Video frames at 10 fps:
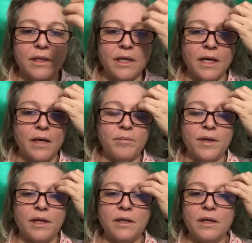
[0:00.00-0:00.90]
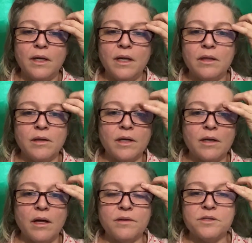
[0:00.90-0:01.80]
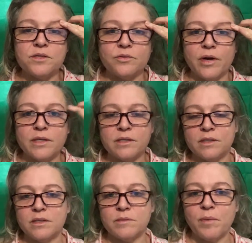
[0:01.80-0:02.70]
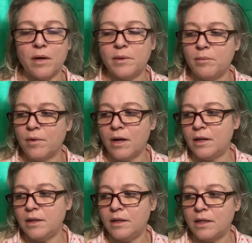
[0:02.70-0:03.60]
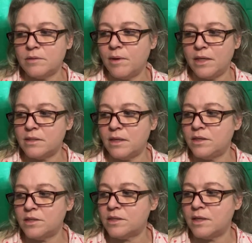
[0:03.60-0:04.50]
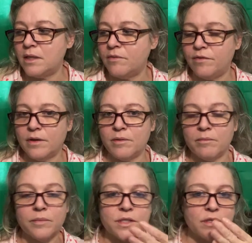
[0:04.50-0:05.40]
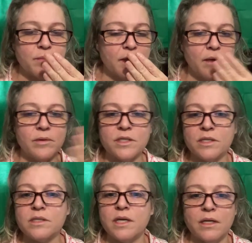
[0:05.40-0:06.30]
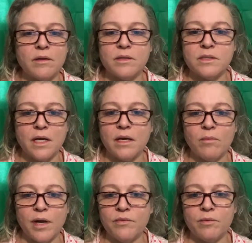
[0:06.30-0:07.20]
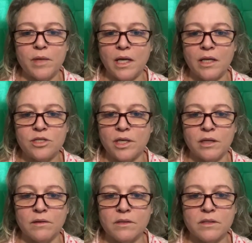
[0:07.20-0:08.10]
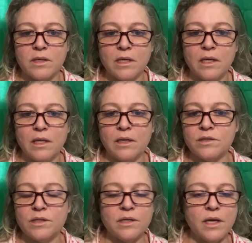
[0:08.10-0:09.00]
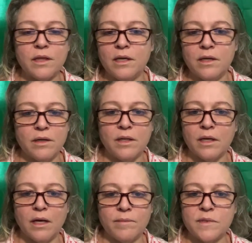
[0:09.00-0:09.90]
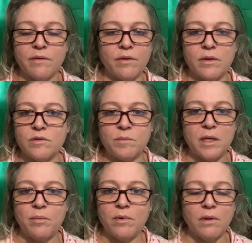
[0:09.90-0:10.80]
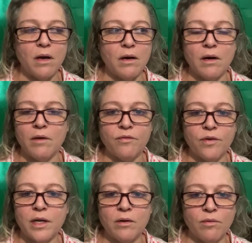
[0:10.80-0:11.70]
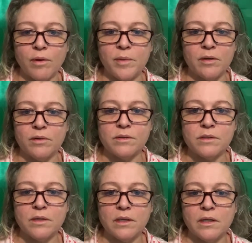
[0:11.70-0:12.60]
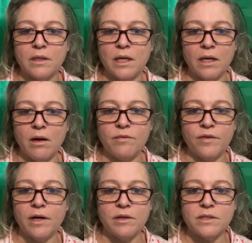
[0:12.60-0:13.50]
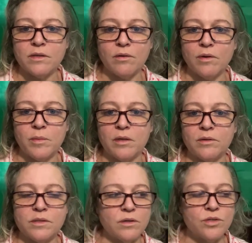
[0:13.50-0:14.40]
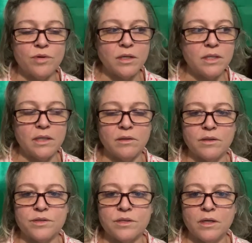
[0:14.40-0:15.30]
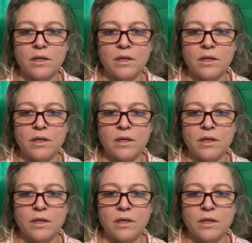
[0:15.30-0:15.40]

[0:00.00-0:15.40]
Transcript: that, but look at all the stress this has probably brought in. That's why I say just stay the fuck up. Excuse my language. Just stay away from the hate channels. There's nothing good that comes of it. Those people are freaking criminals. In all fairness, they're criminals. They're drug dealers.